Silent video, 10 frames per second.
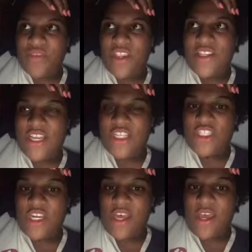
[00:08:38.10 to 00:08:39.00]
It's
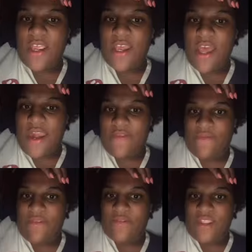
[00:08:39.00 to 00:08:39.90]
actually like
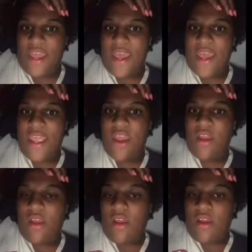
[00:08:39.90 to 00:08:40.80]
11:58, a
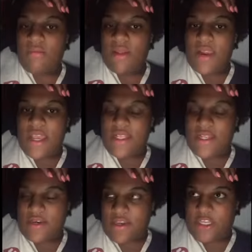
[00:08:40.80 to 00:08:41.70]
bit
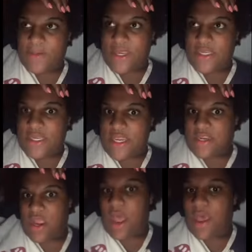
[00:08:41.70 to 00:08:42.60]
later than I
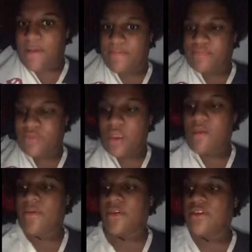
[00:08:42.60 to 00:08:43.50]
expected.
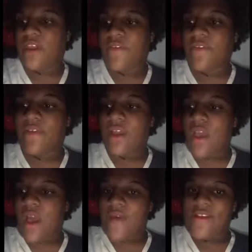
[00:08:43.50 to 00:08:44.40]
But so
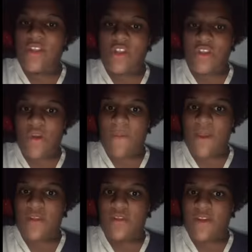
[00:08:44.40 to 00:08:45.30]
I've had lots of
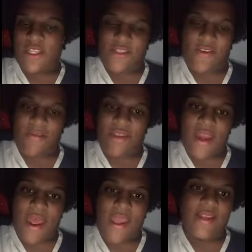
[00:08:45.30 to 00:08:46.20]
comments on Instagram
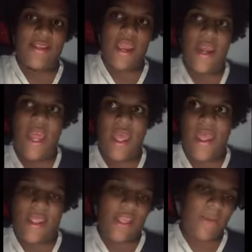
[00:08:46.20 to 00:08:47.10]
today saying,
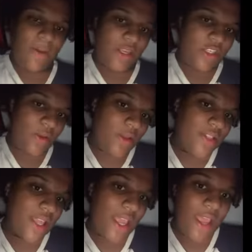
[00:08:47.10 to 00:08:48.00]
can you please do a
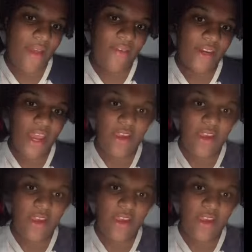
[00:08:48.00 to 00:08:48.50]
skincare video?